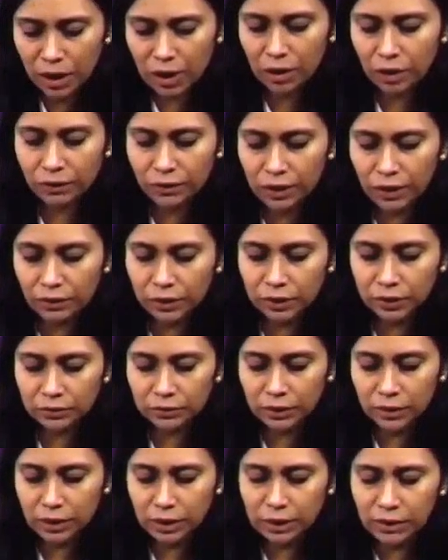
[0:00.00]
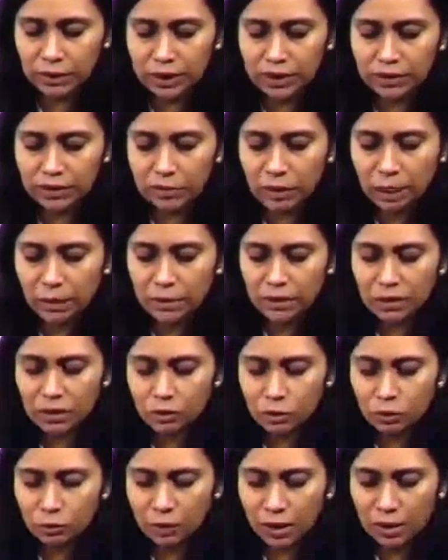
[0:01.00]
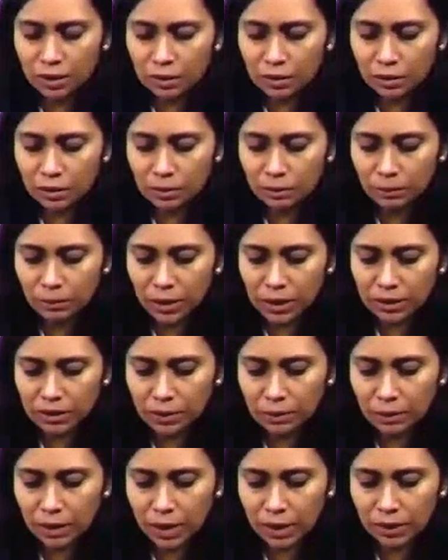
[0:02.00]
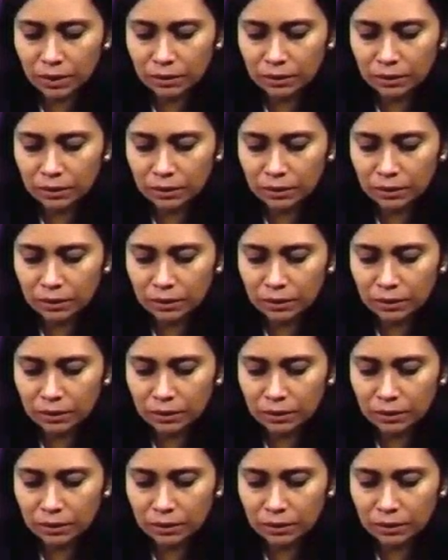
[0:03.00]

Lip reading: of liver. Disrupts dual blood supply.